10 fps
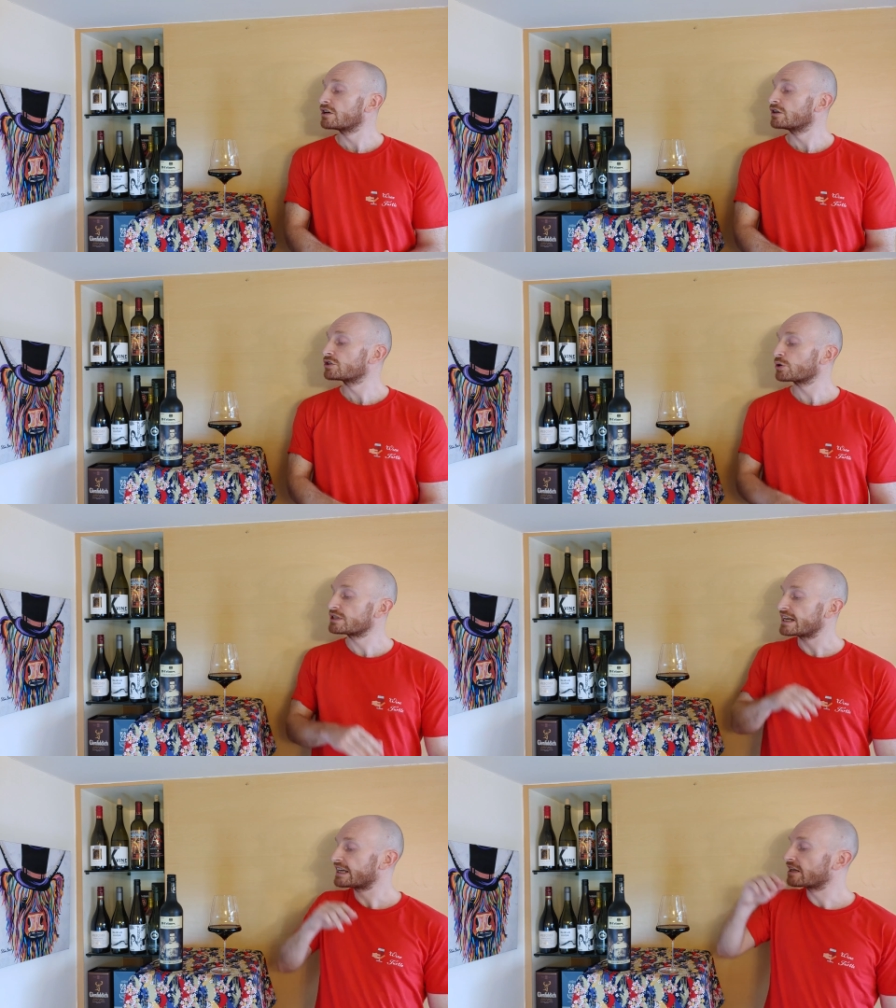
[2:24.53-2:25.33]
So
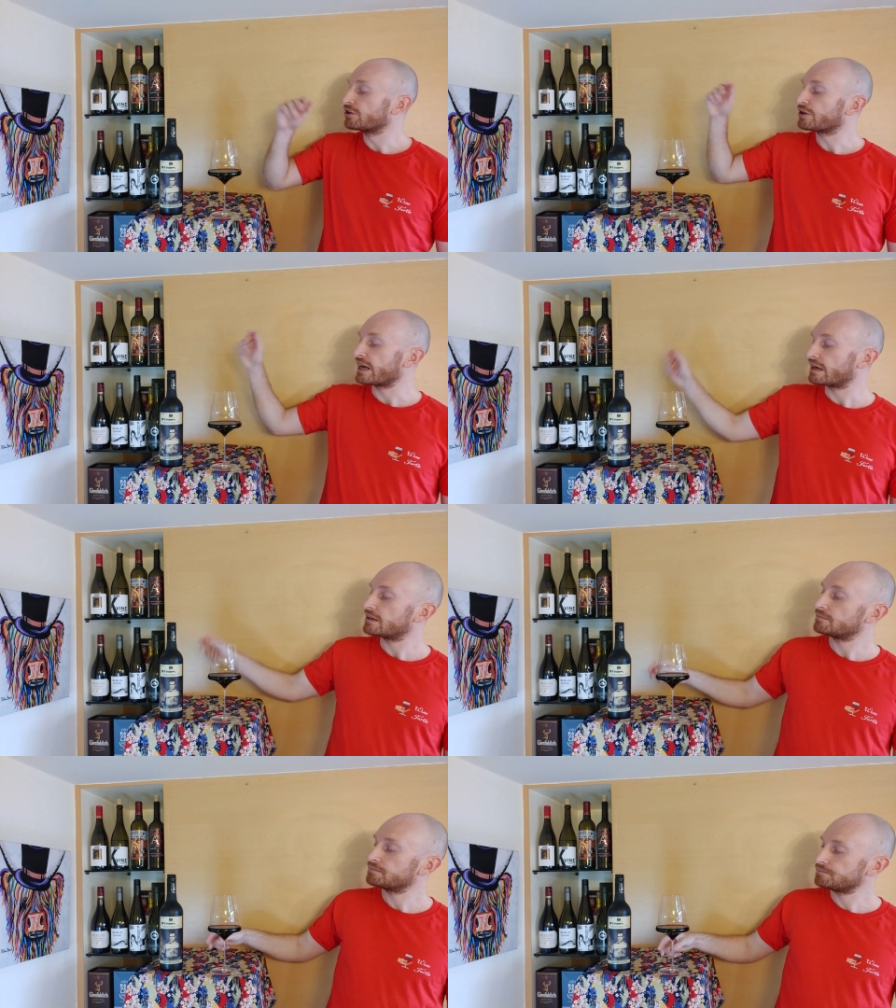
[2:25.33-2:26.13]
taking a look at
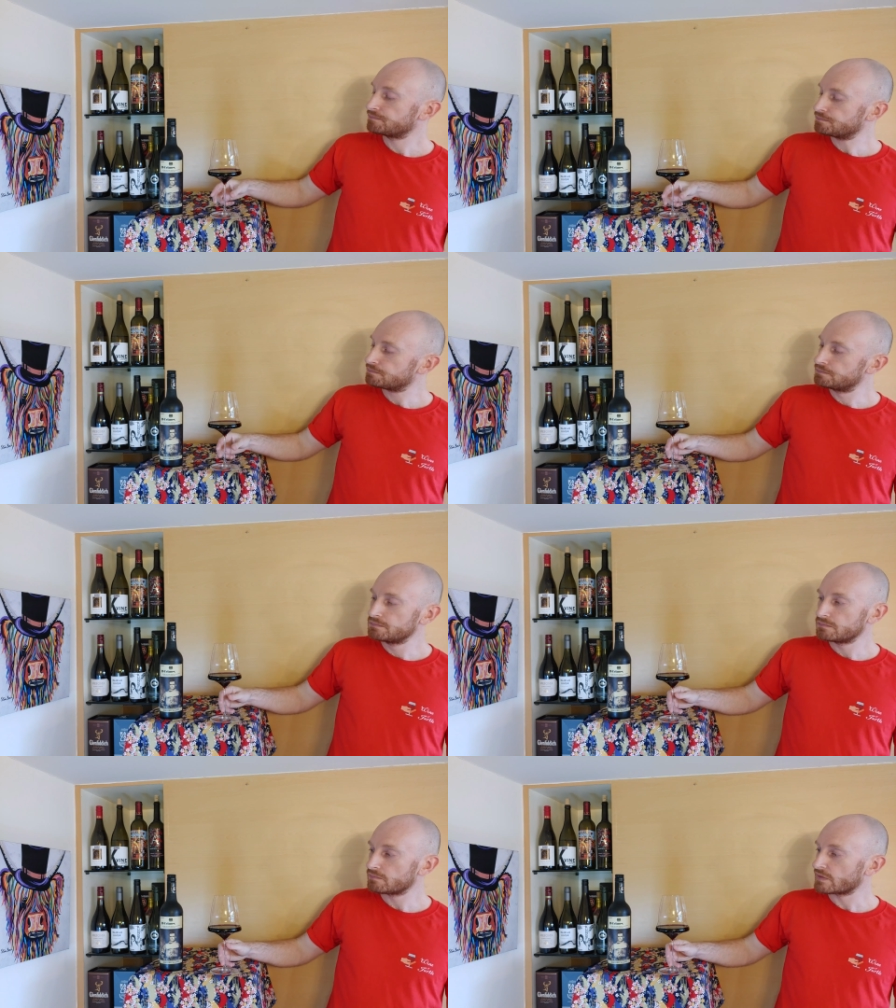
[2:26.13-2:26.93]
it,
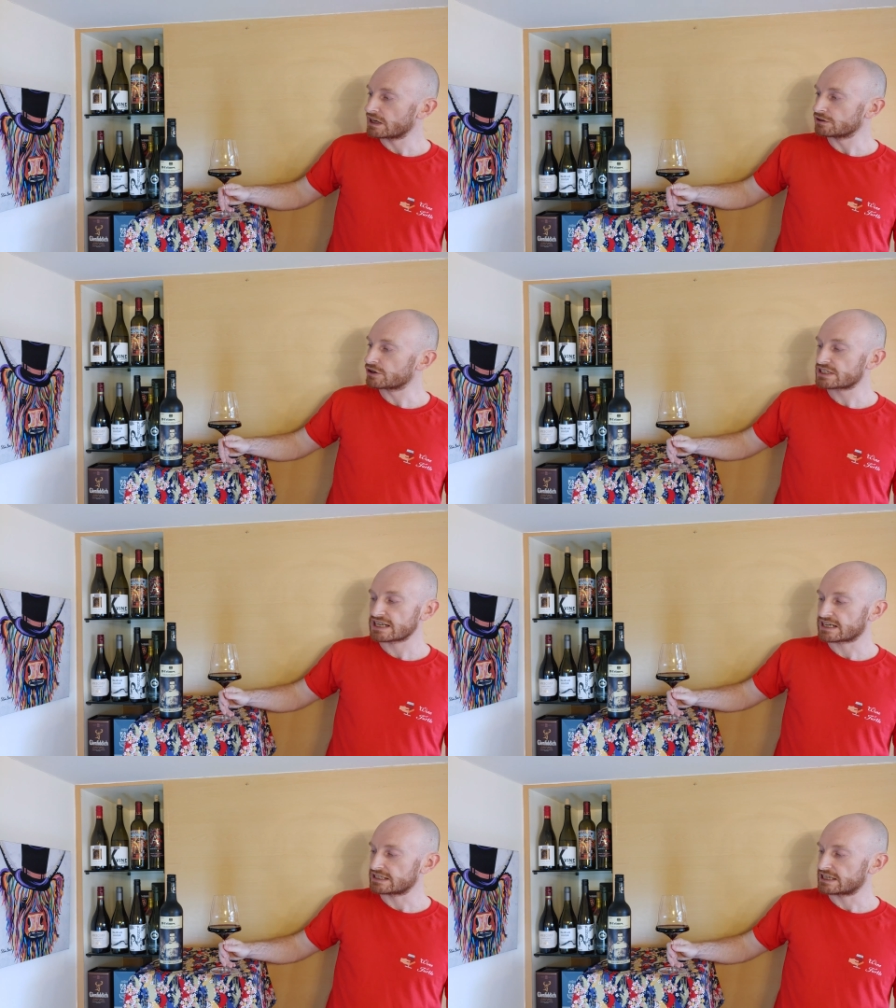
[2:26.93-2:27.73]
it looks
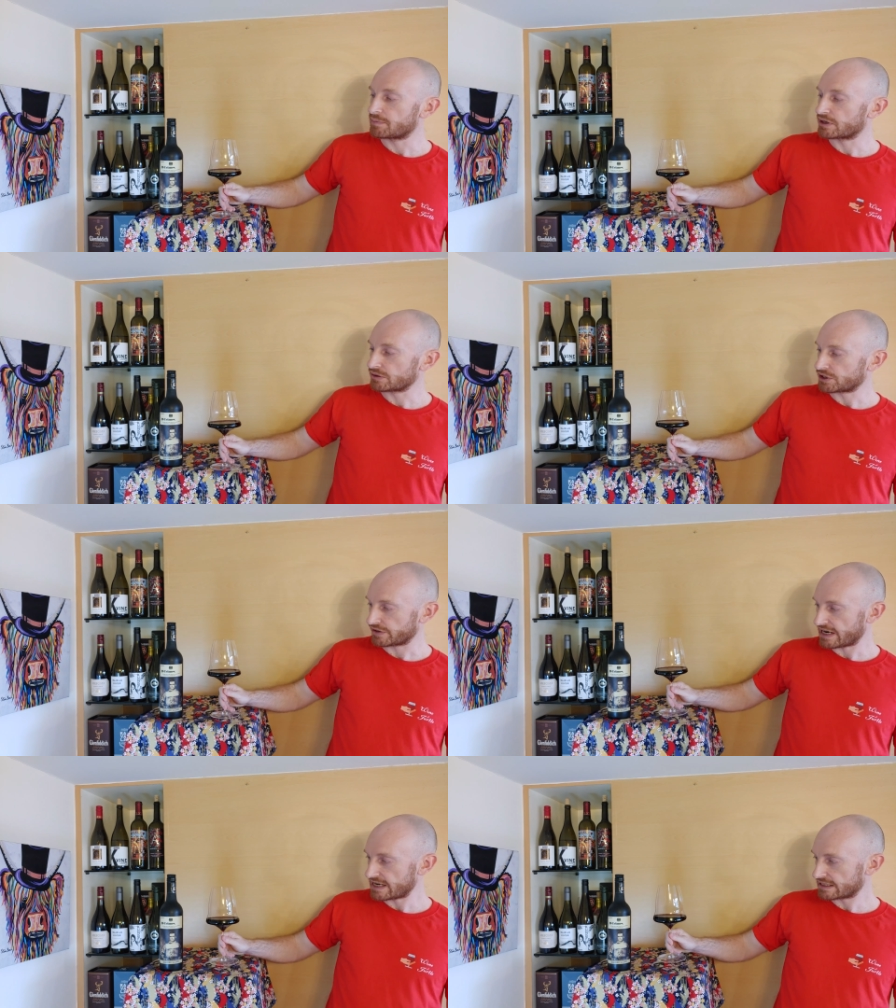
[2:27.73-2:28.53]
like a typical
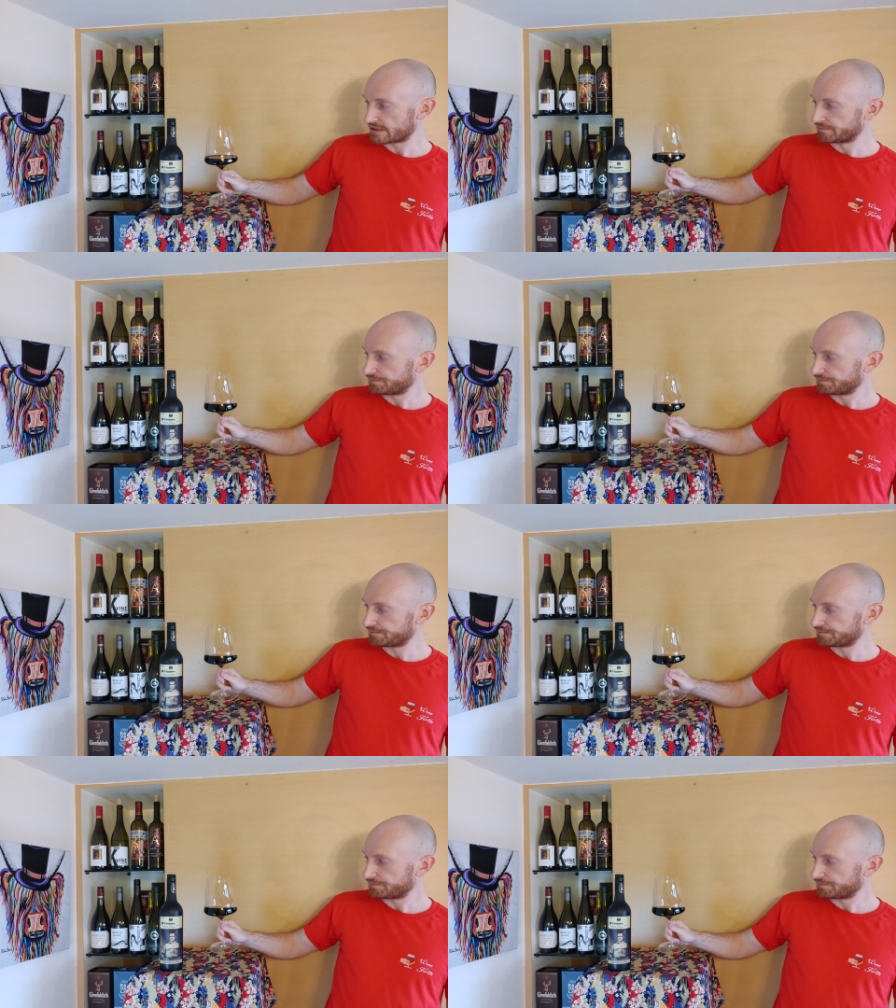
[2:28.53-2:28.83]
Shiraz.